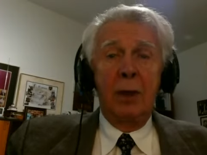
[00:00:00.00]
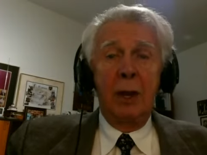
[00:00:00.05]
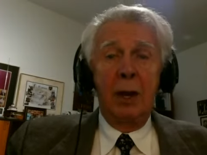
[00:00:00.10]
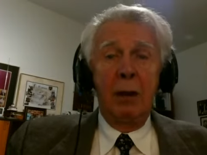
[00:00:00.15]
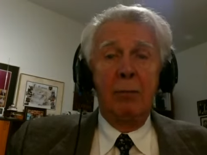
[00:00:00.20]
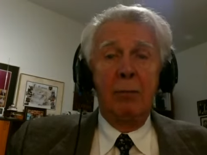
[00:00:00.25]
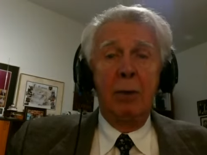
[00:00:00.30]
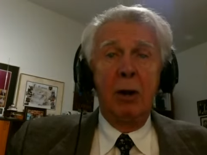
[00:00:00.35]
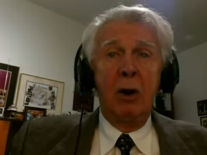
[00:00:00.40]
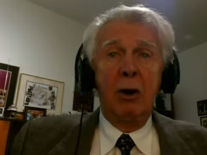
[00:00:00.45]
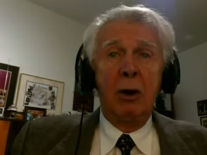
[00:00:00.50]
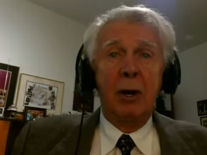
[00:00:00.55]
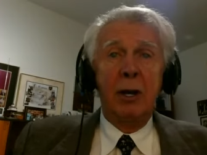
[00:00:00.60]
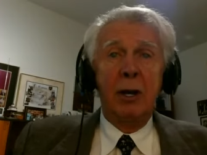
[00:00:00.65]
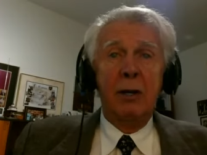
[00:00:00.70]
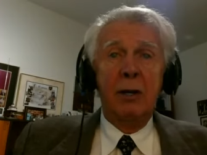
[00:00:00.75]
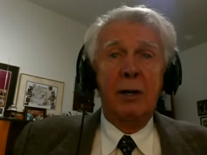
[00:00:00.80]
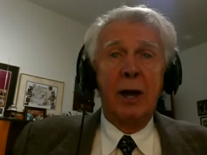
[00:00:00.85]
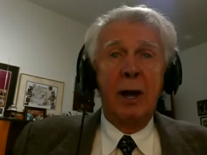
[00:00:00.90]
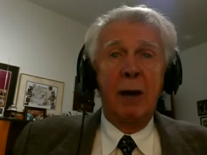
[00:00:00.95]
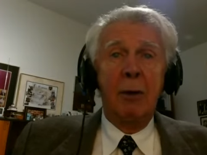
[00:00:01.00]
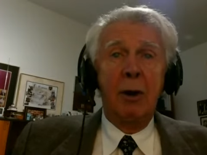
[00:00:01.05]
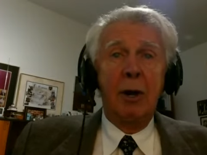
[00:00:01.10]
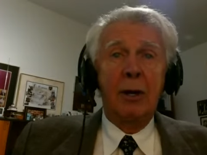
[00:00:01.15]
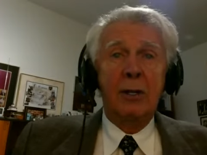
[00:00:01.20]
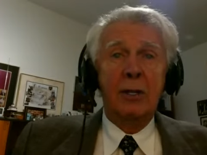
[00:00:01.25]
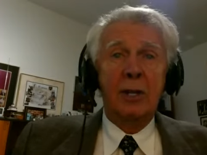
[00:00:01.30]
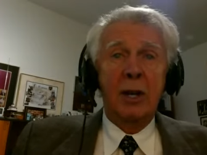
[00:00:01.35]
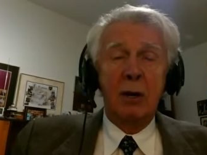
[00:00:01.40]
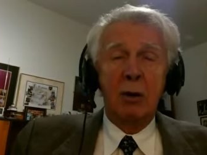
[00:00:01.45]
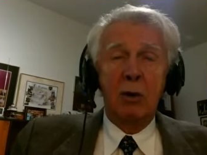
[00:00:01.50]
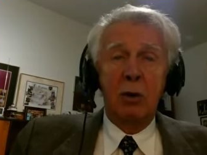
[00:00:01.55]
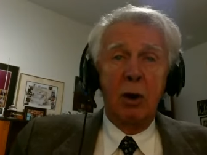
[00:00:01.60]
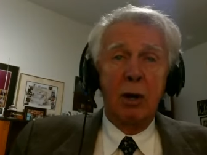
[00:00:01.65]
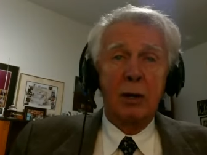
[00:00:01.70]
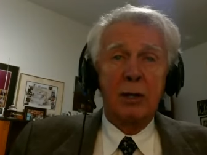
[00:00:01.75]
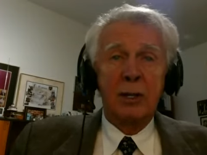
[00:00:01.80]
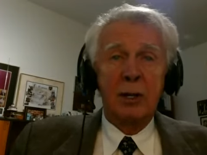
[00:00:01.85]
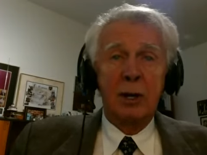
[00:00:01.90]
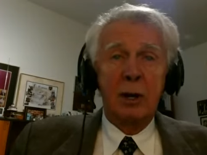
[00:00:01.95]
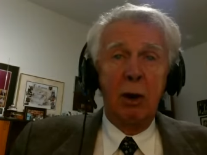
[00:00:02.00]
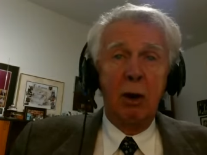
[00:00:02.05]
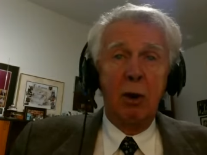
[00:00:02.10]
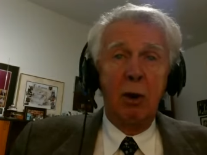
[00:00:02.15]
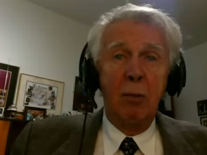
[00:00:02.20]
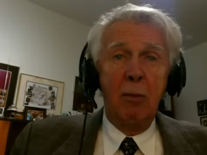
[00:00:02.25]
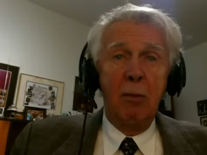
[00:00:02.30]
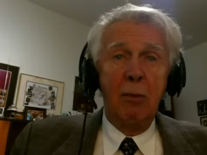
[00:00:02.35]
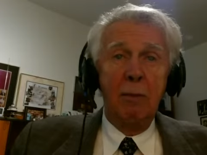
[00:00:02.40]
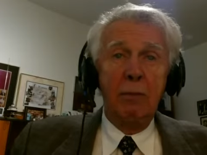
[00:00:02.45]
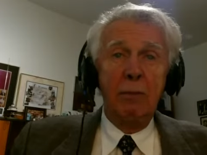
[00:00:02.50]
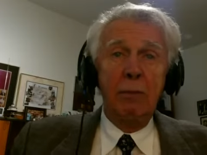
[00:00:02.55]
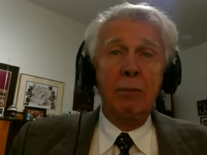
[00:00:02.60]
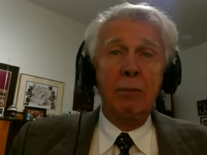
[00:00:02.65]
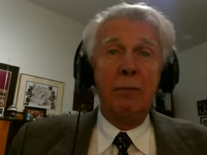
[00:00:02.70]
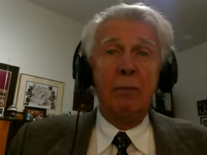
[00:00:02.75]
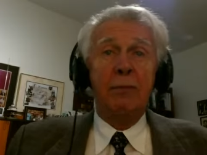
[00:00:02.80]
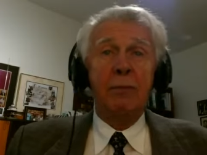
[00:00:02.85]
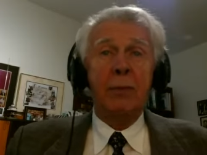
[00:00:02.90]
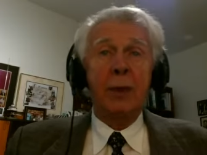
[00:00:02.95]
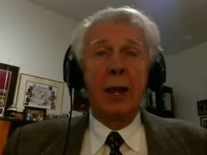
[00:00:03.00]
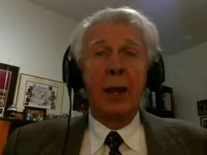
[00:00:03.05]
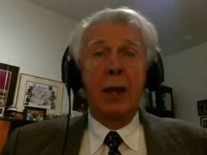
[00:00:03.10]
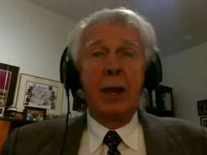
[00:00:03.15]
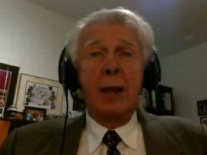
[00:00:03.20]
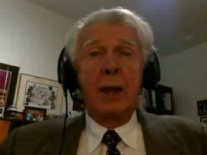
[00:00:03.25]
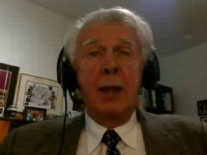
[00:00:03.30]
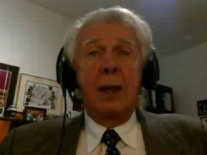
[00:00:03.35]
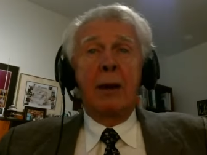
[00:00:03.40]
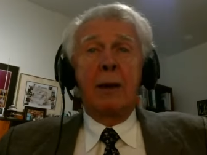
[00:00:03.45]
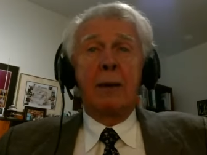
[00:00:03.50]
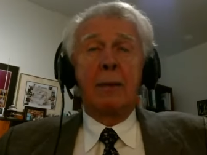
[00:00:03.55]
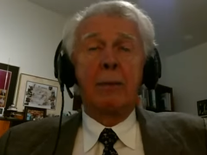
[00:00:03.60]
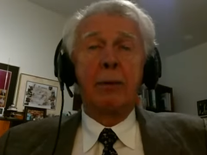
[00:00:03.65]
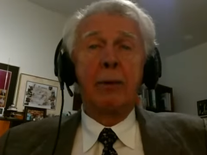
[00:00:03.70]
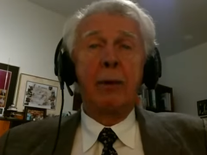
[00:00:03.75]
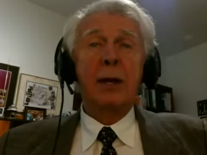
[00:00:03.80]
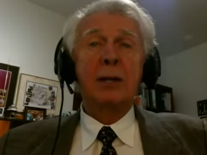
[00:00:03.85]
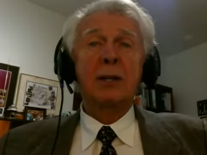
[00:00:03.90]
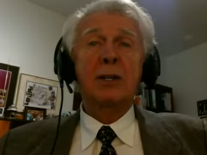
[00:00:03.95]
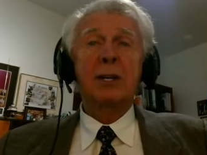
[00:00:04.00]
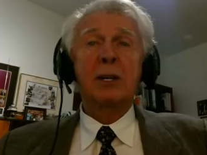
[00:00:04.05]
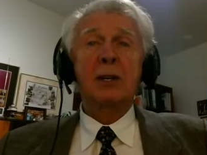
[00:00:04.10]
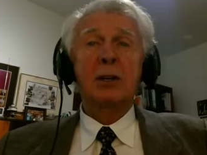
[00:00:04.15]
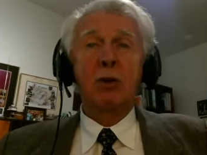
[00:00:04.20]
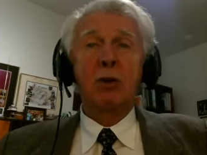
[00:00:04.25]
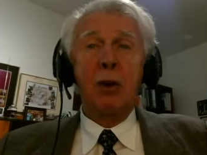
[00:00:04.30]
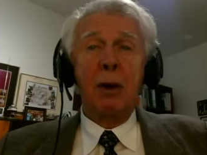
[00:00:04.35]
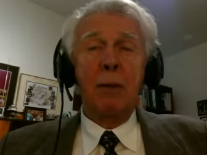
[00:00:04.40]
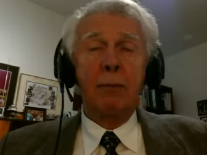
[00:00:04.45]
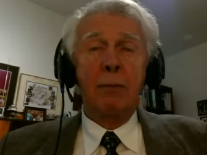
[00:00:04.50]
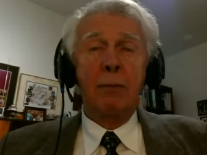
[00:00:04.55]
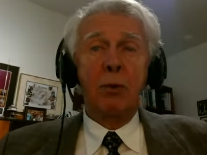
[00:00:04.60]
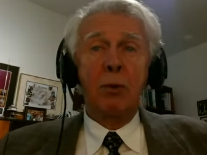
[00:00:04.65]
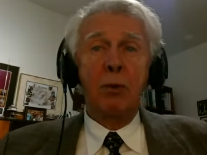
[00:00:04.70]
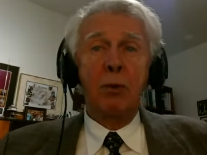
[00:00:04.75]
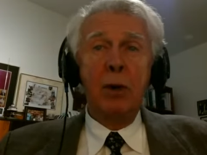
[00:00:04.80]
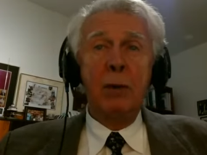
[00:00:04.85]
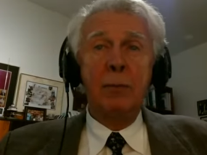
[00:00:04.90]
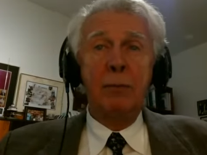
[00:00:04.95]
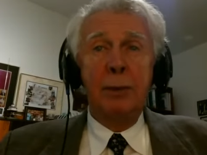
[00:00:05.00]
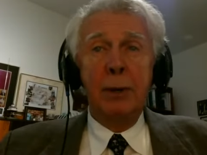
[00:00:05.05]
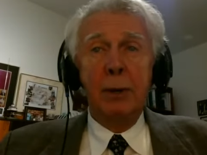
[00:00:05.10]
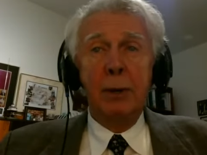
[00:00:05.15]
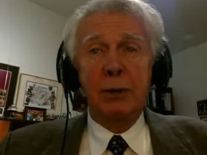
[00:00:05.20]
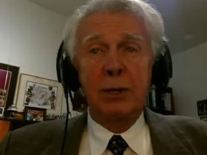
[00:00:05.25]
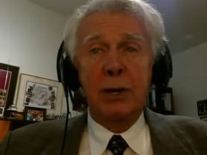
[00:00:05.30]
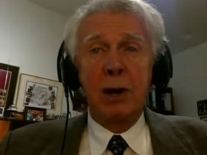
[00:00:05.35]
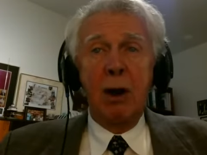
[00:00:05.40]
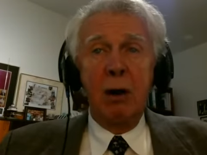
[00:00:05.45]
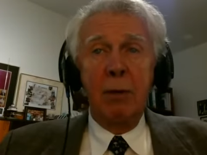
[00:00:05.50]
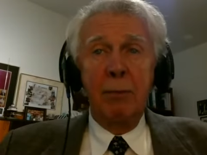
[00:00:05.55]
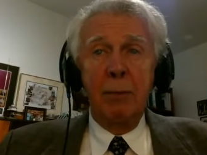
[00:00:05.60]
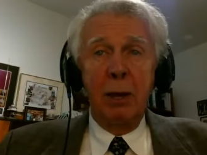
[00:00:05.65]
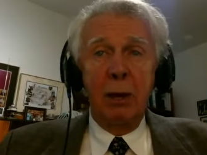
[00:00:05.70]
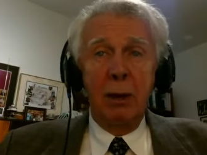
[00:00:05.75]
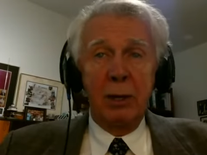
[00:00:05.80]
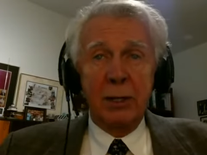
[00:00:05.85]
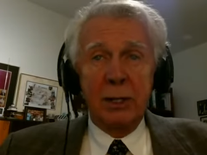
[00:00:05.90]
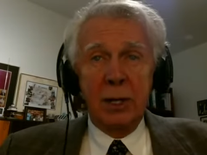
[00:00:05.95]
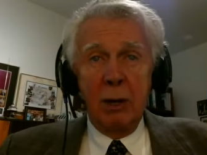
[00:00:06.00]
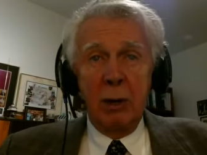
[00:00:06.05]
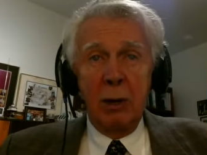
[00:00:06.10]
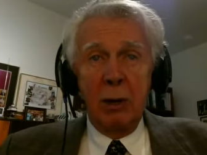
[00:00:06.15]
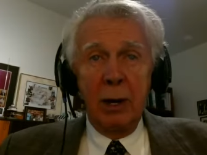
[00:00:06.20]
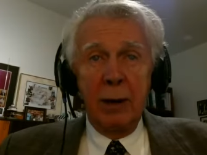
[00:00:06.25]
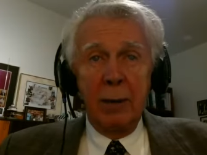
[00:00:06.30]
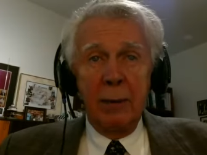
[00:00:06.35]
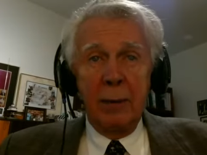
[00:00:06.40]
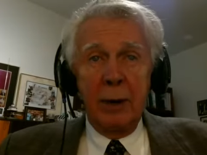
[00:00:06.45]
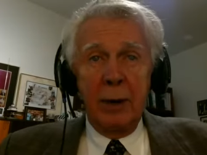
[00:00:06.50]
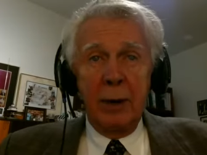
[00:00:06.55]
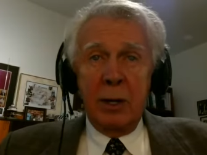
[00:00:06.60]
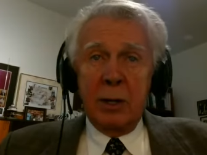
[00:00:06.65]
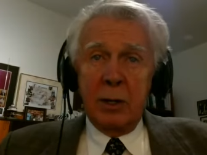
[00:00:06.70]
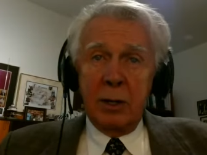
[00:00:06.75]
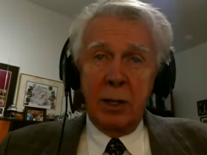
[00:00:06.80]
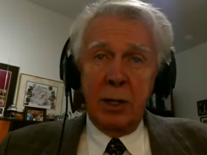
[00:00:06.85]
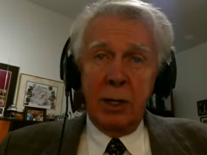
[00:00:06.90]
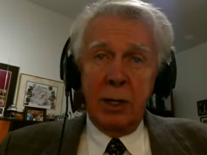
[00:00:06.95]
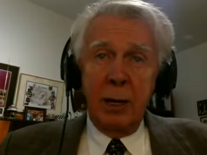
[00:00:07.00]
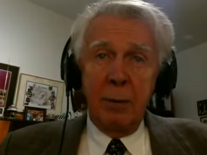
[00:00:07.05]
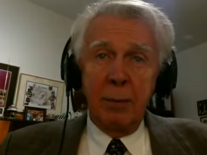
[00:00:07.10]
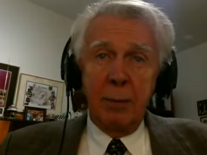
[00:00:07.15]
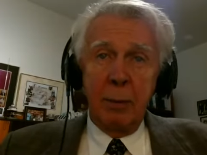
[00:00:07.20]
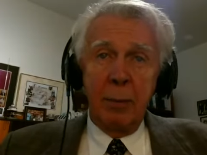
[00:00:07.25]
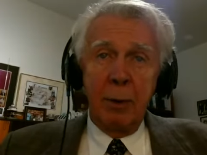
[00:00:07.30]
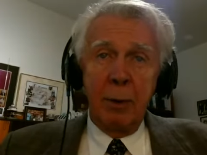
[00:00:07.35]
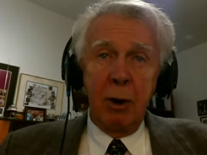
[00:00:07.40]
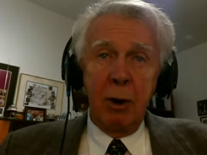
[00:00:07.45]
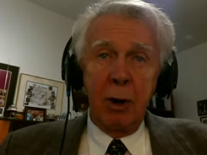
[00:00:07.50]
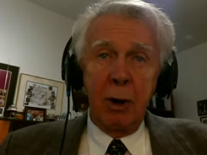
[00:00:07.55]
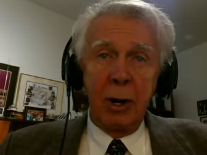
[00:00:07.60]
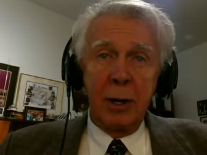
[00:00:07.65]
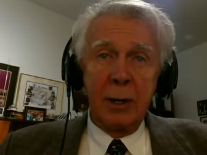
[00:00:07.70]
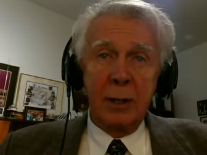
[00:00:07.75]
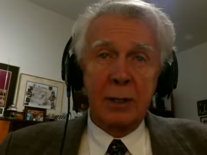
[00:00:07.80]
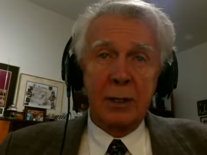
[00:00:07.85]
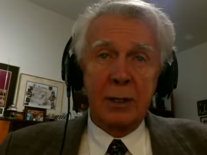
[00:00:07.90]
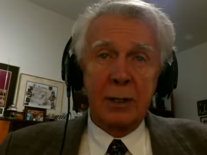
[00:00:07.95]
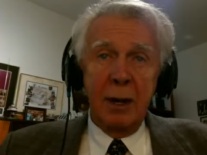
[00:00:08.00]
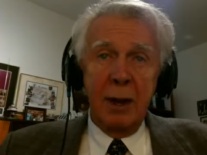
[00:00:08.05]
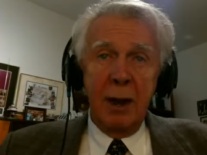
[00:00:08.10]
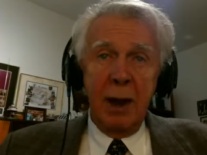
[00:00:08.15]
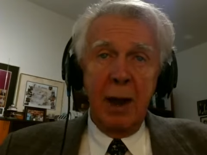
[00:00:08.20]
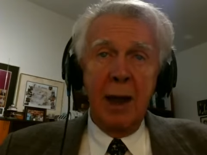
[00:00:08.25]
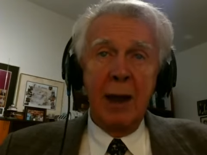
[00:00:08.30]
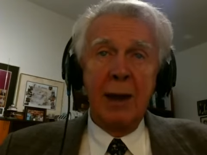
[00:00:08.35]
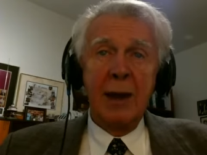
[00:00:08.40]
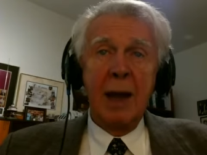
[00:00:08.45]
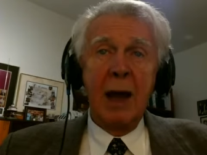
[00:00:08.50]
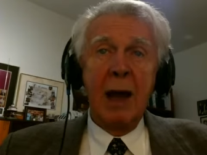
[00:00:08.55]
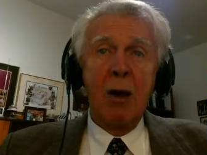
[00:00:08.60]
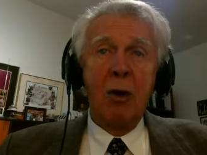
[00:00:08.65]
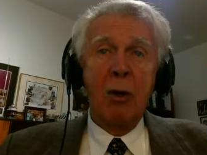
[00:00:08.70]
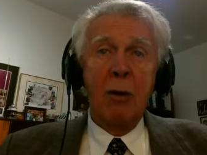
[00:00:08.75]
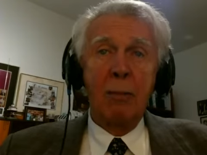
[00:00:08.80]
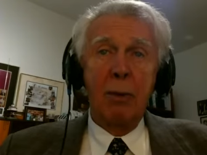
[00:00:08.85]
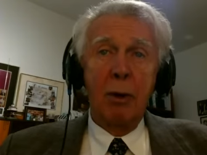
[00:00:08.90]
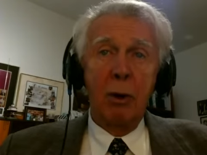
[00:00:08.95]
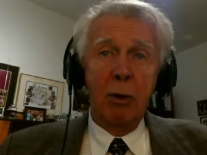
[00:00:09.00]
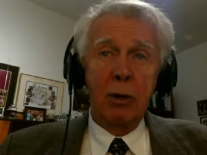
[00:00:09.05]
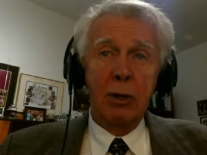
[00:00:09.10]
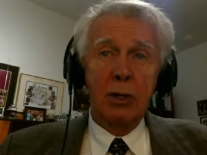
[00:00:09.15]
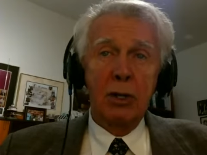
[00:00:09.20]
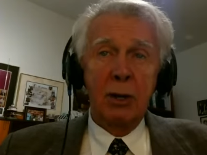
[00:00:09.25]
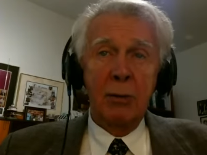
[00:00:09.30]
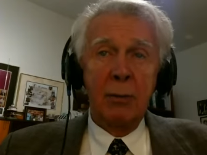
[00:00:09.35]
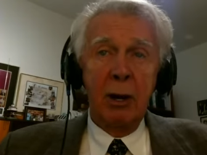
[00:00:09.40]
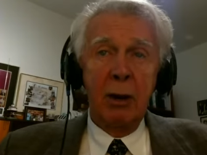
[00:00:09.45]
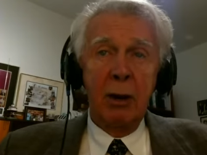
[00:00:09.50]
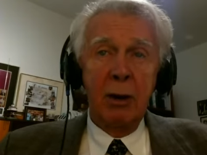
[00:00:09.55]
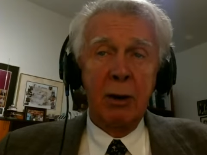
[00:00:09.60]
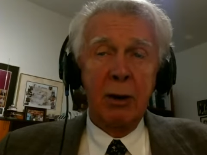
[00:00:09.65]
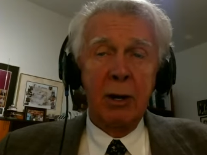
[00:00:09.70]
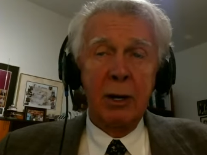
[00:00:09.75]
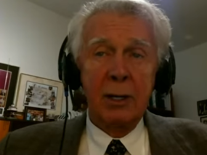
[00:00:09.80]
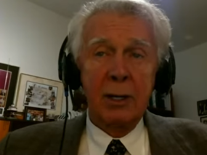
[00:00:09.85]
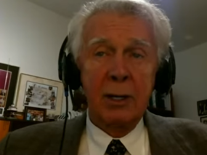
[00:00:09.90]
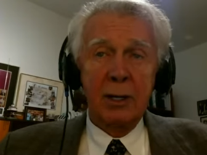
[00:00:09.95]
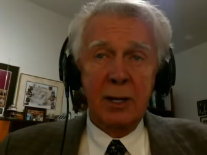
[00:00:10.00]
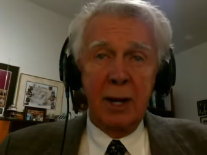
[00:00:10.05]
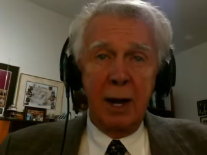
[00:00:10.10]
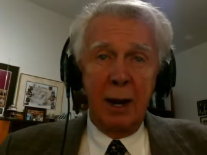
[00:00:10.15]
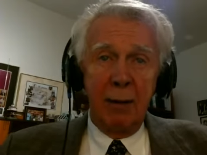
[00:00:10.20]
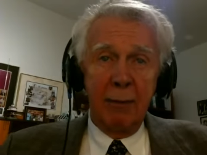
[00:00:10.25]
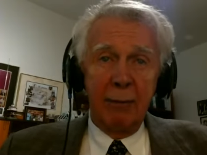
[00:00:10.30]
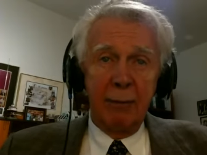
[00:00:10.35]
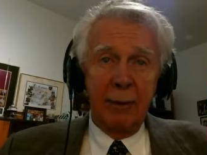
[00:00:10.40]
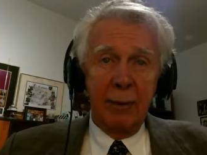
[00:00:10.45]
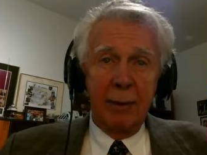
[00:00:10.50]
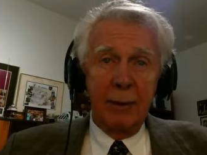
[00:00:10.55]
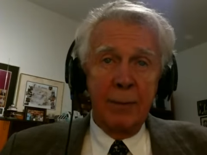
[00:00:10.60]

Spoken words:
American dominance across the globe. President Trump rebuilt our military to keep Americans and our Polish Americans safe.